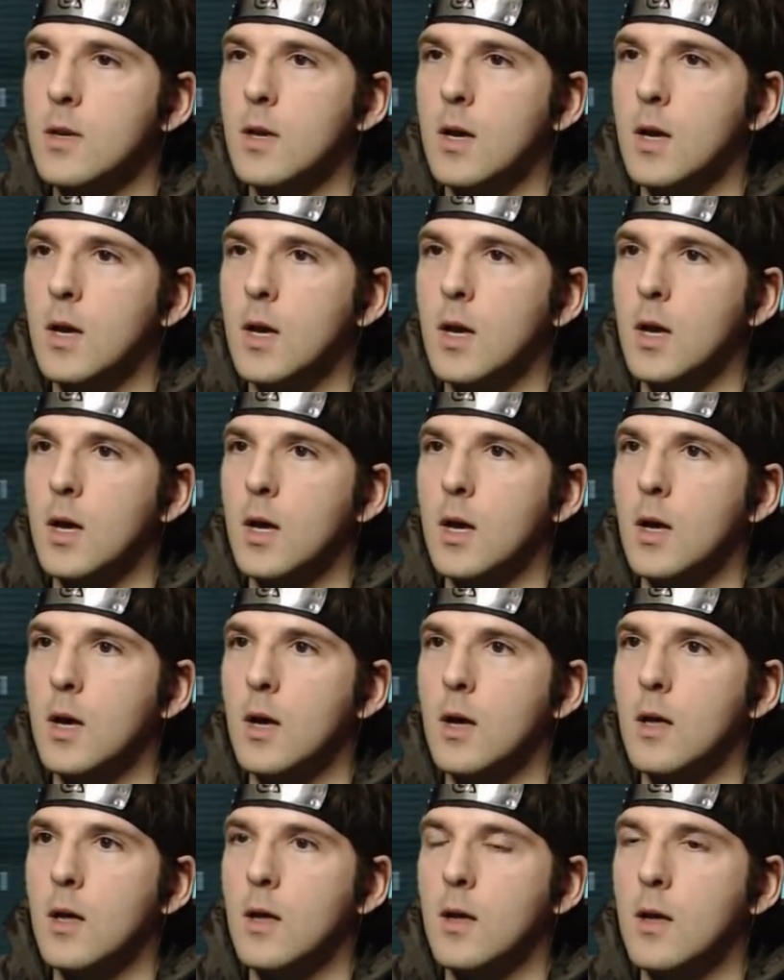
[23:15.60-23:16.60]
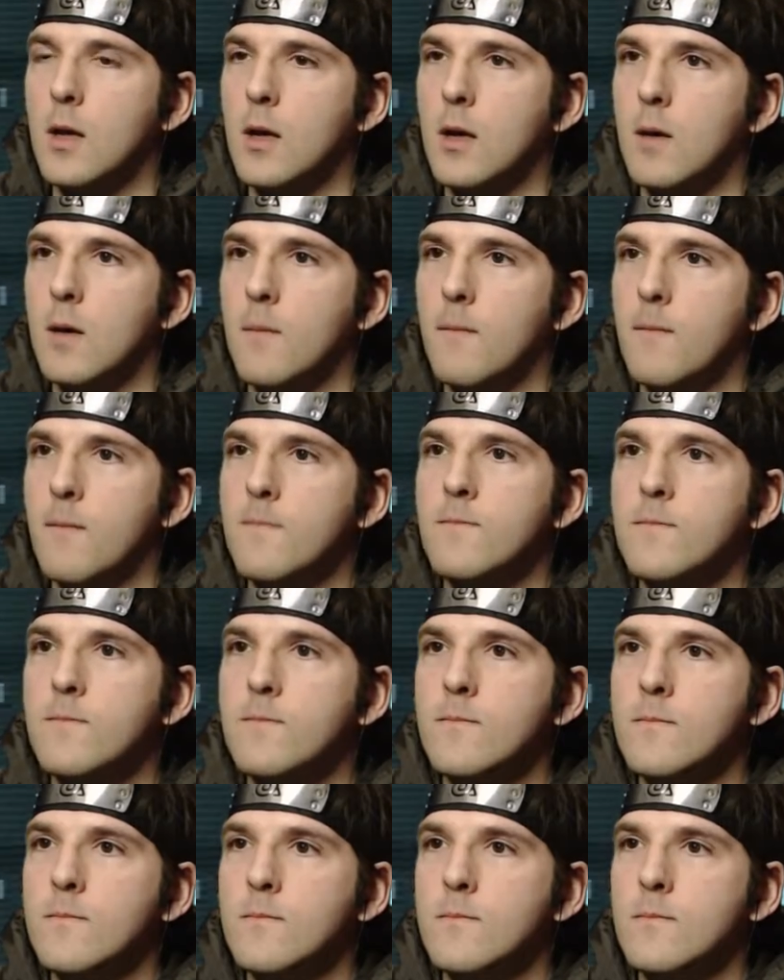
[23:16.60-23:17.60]
Um,
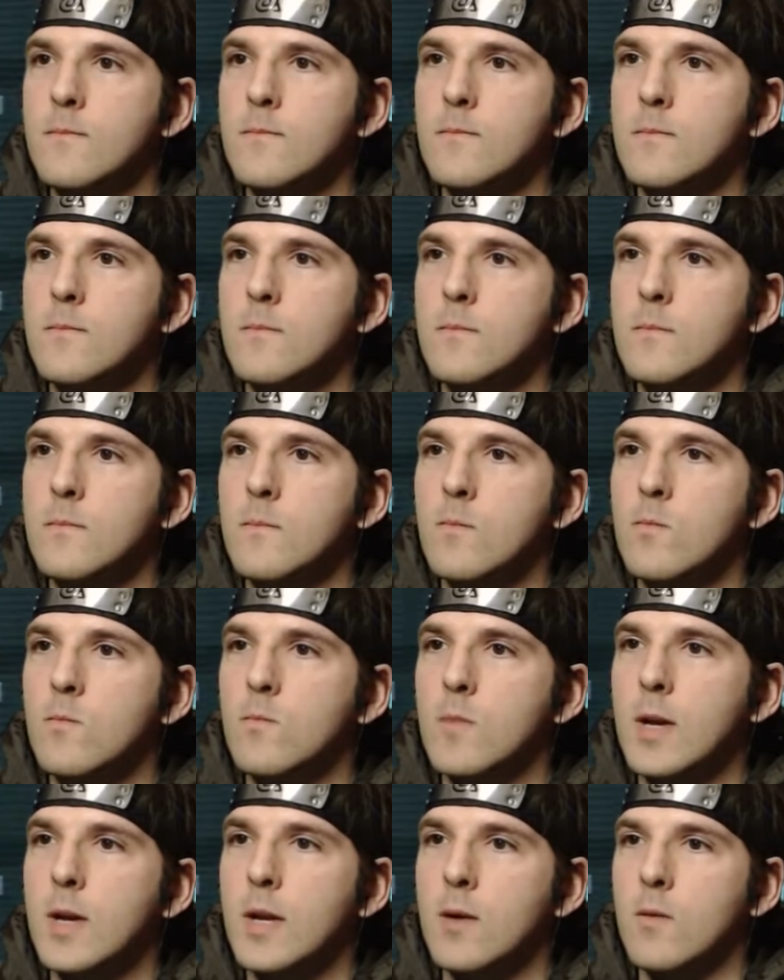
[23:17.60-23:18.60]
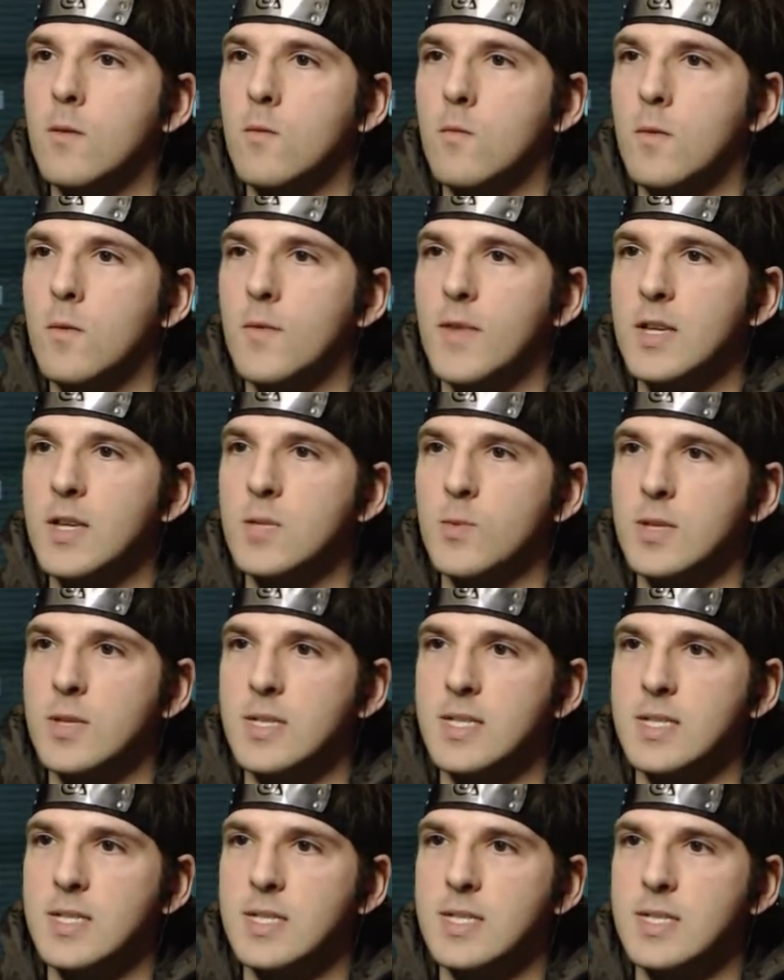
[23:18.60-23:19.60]
hmm. With this one,
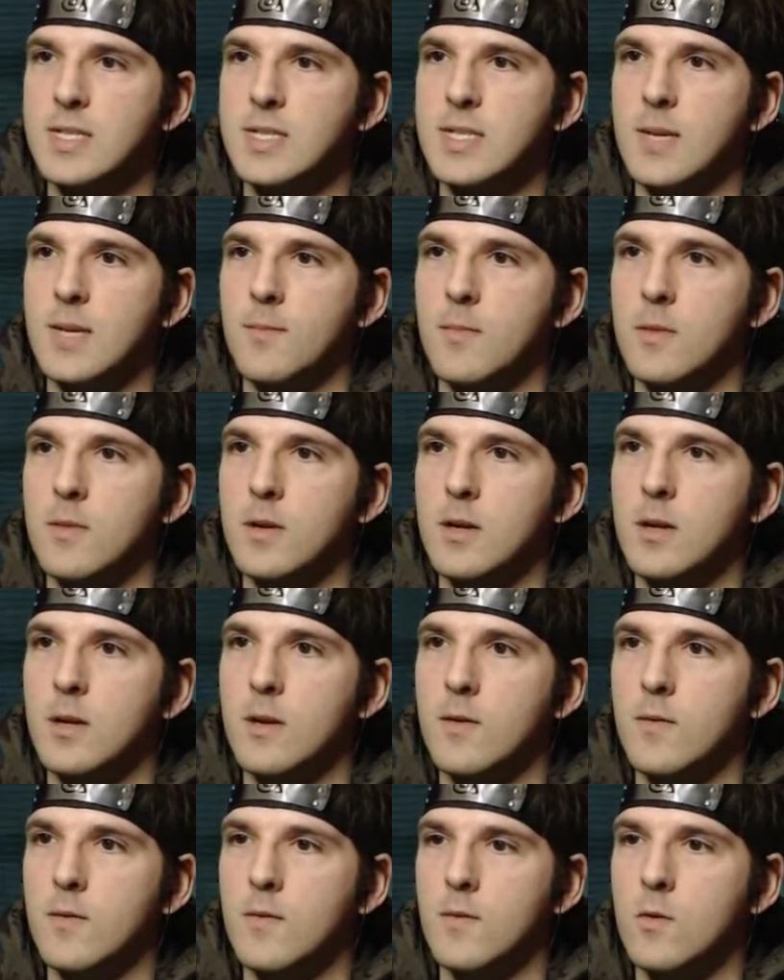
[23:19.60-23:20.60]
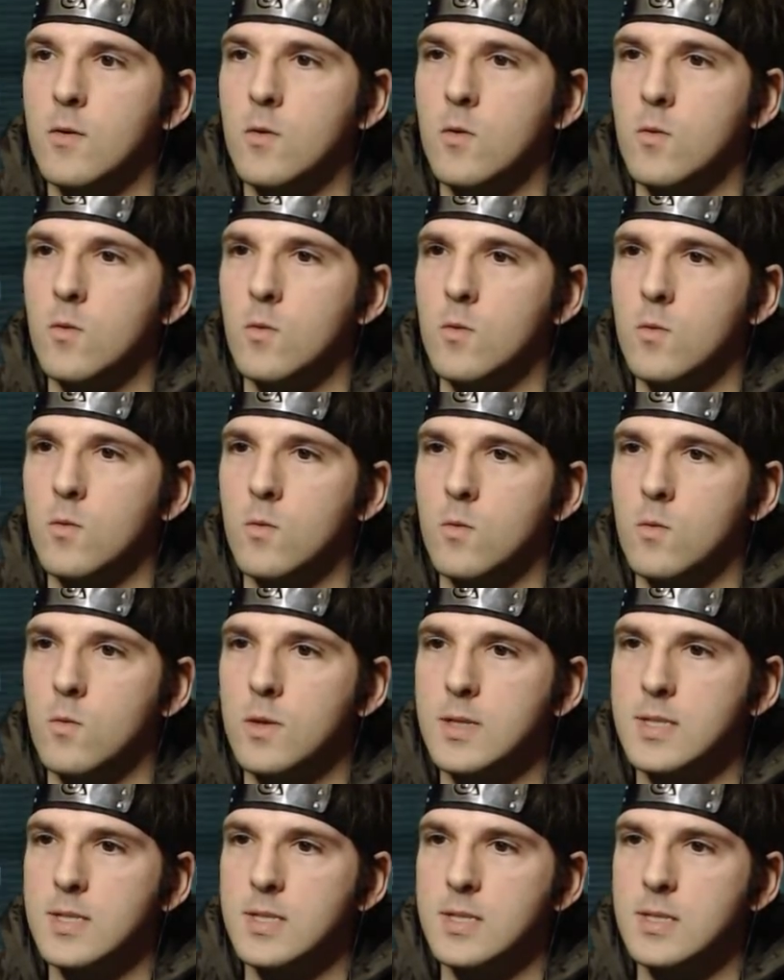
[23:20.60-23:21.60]
it's a similar. Ooh, ooh,
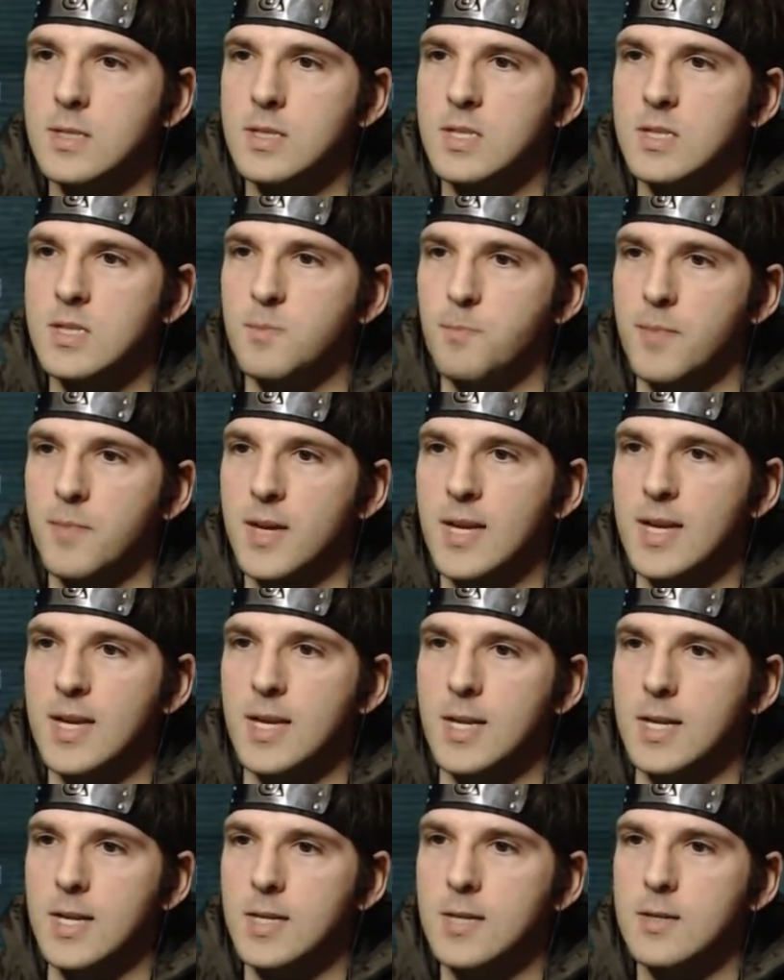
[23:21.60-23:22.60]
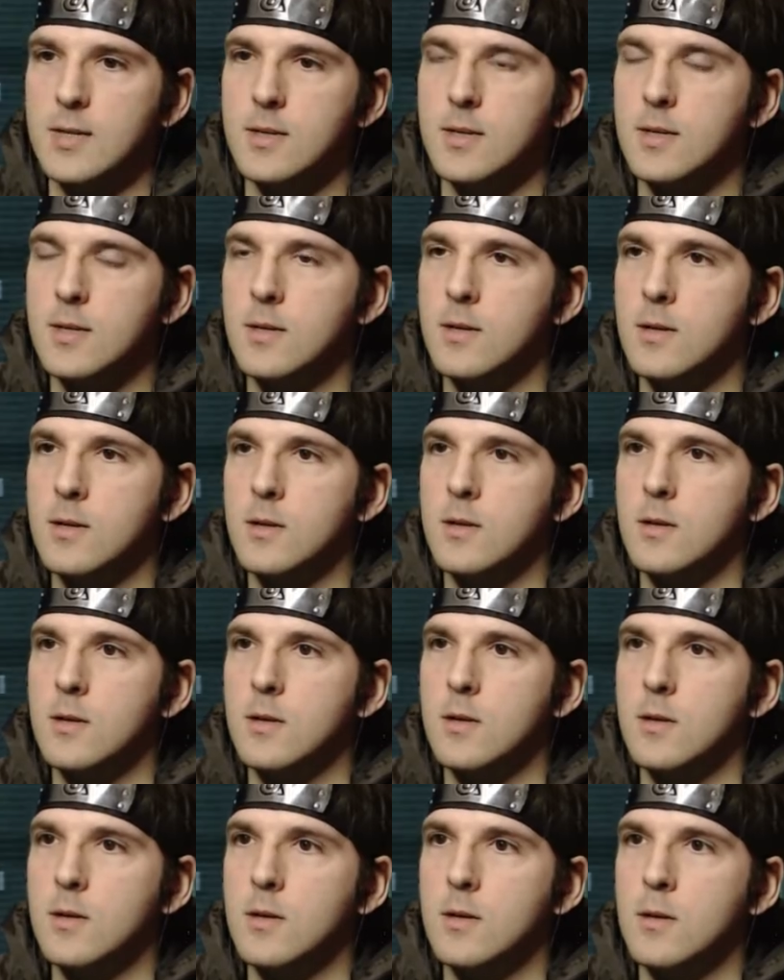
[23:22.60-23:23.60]
what's speed?
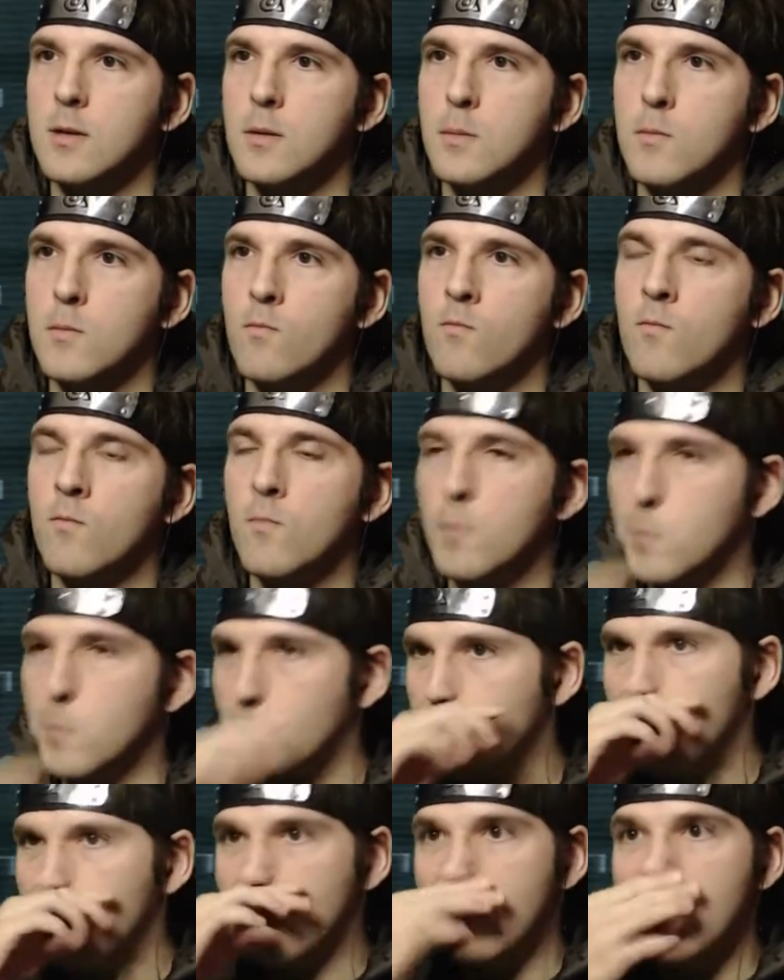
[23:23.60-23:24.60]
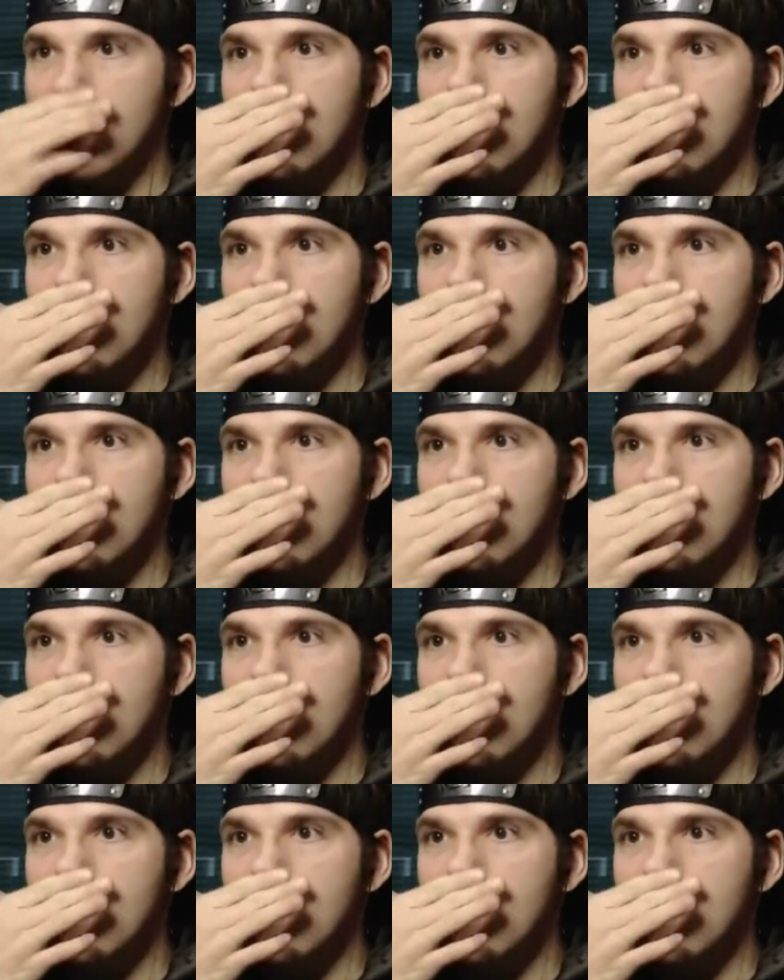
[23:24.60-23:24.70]
Hmm.